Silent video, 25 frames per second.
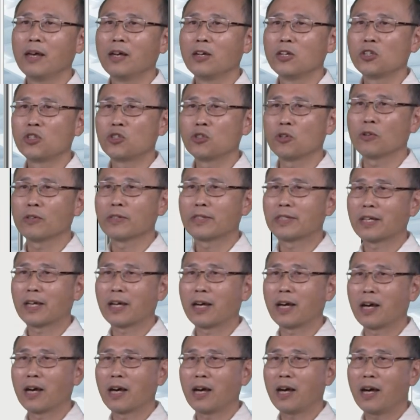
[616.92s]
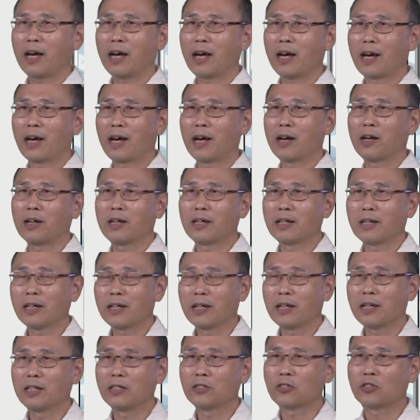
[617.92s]
So
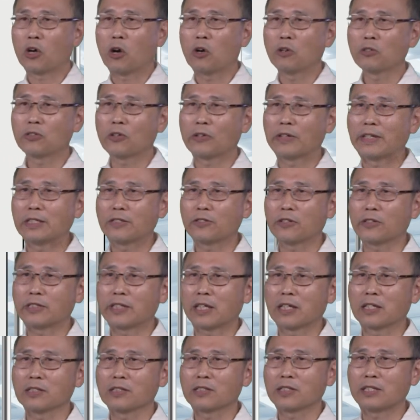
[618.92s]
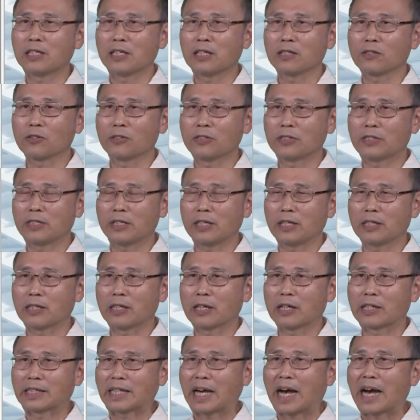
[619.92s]
it's also interesting to see
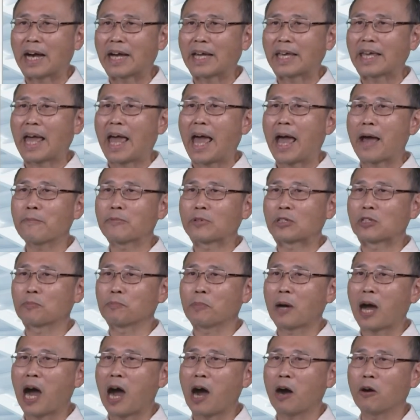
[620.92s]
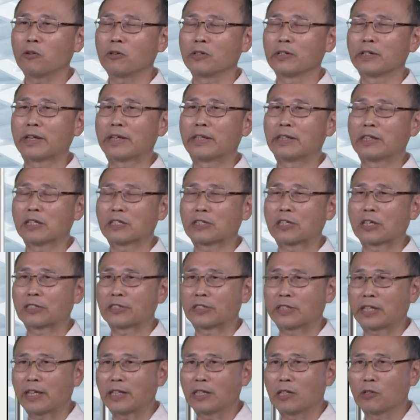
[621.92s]
the time average power in this
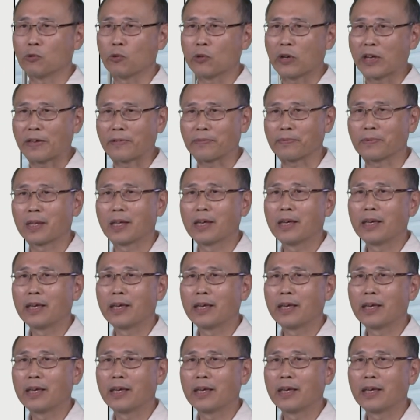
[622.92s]
standing wave.